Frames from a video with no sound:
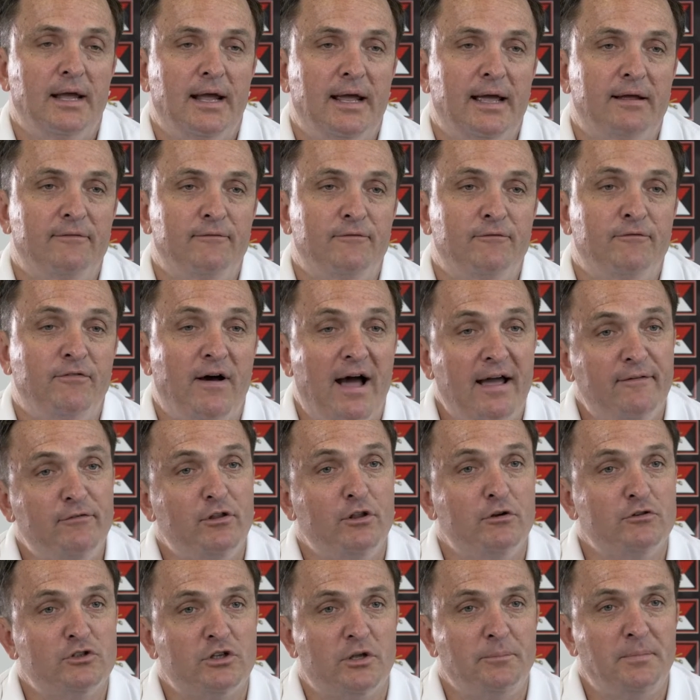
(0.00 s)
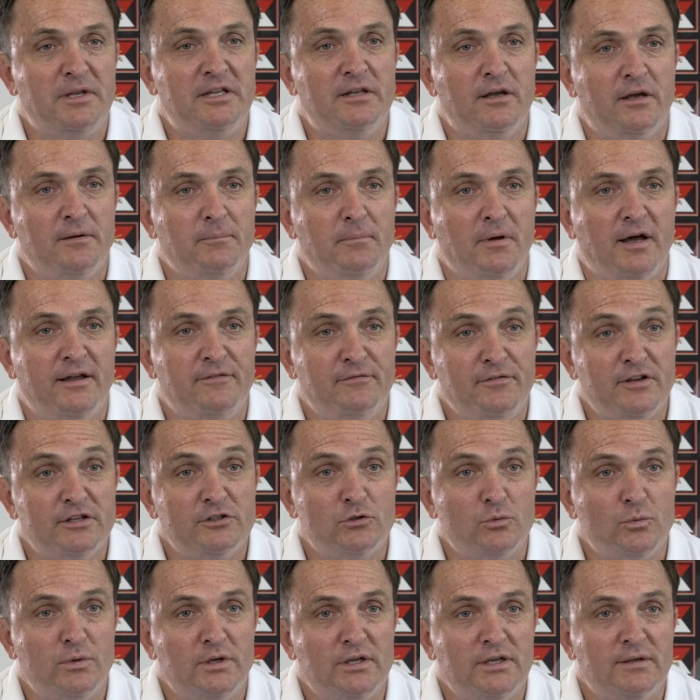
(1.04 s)
And 5 of those could be done by
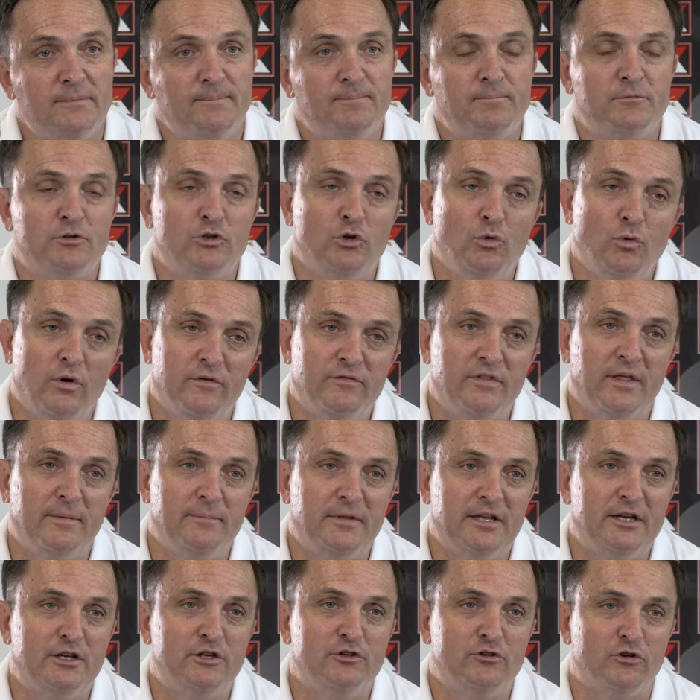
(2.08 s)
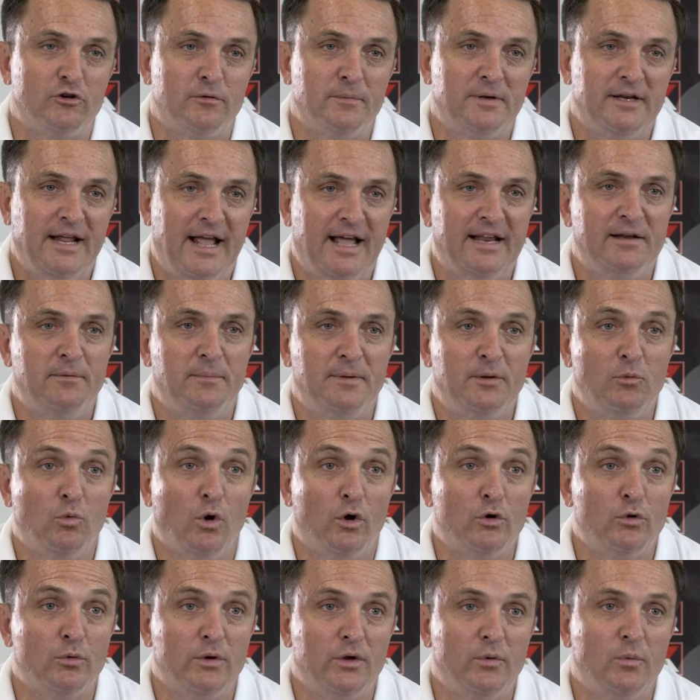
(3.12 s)
fixed wing. 2 of them they determined had to be
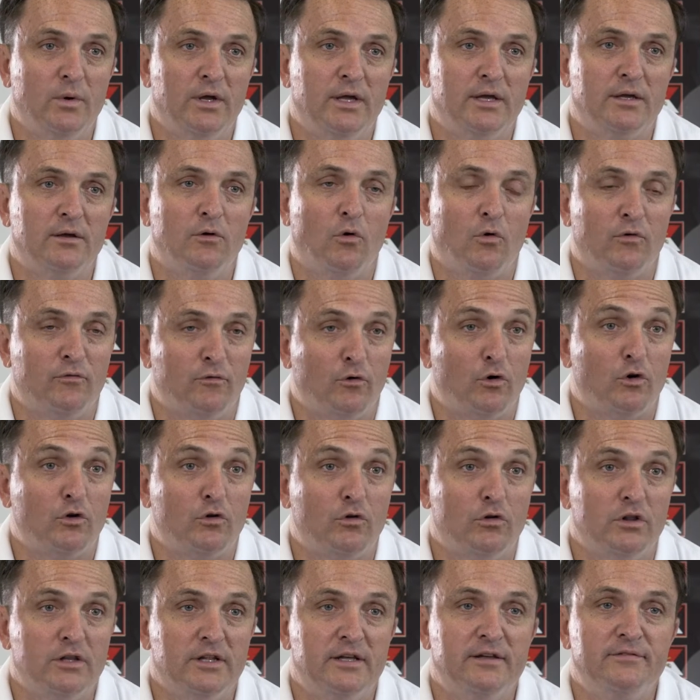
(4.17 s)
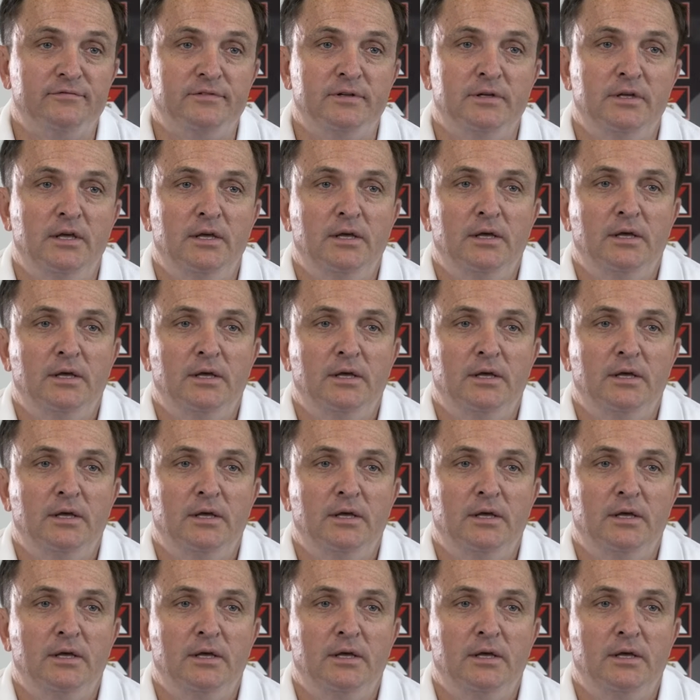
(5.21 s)
rotary wing or vertical lift.